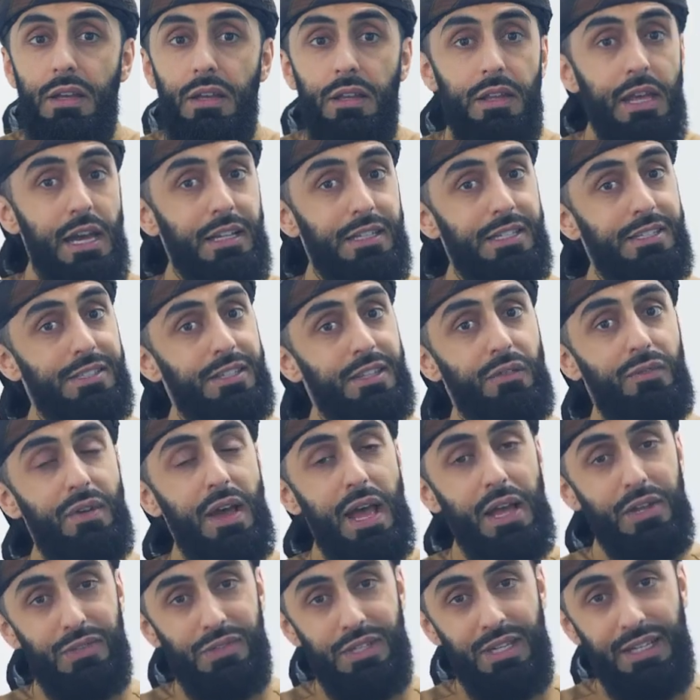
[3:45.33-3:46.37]
That is the
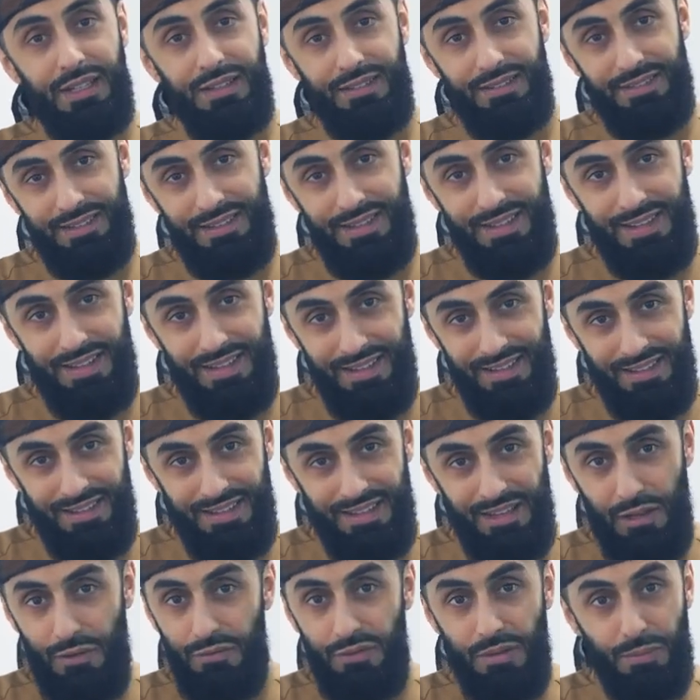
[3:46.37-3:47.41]
fasting
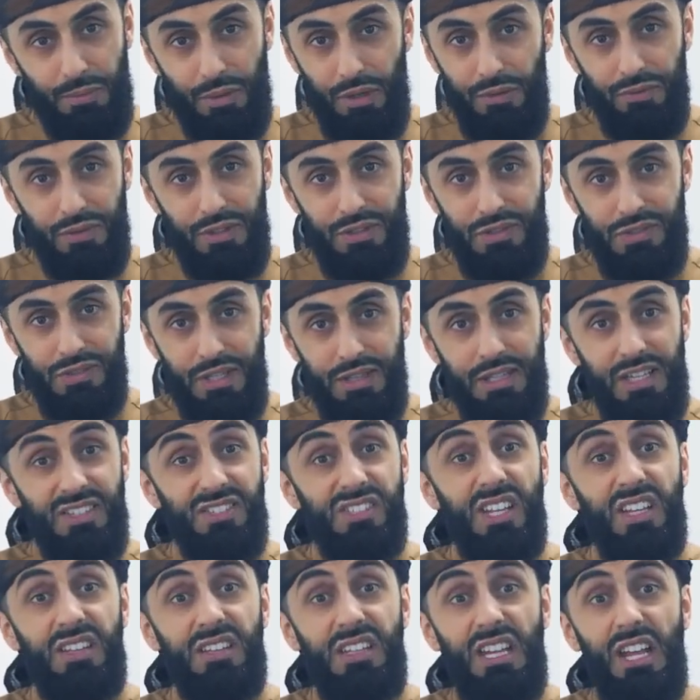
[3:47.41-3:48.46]
of the prophets and the
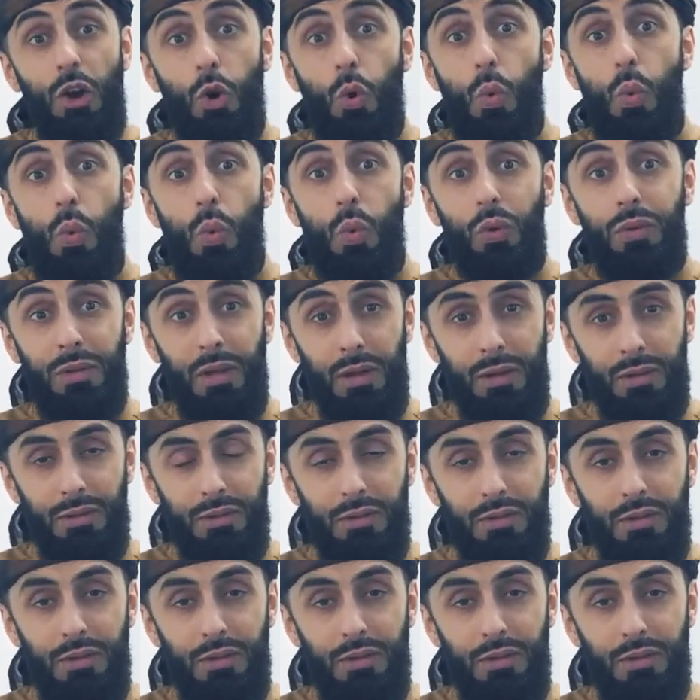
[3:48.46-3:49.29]
Siddiqun,